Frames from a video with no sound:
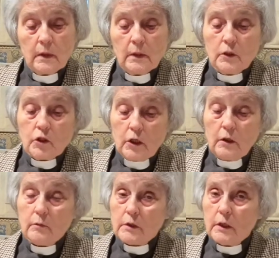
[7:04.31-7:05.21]
She
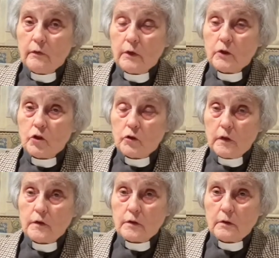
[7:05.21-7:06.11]
was given a
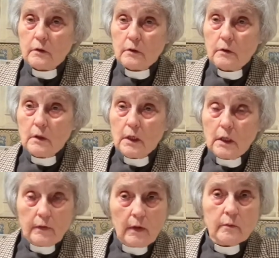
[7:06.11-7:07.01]
choice,
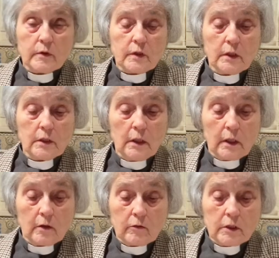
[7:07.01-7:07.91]
and that was certainly a
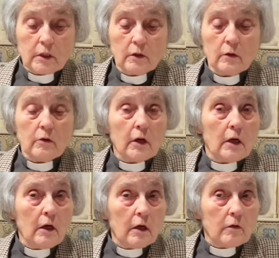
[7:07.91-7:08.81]
critical or a
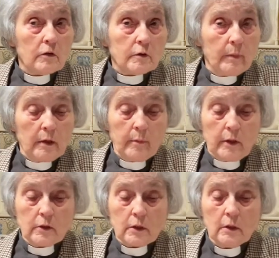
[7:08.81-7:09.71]
kairos
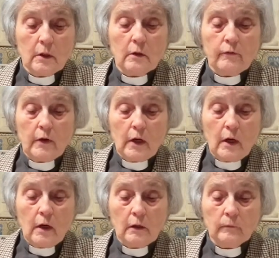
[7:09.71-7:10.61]
moment for her.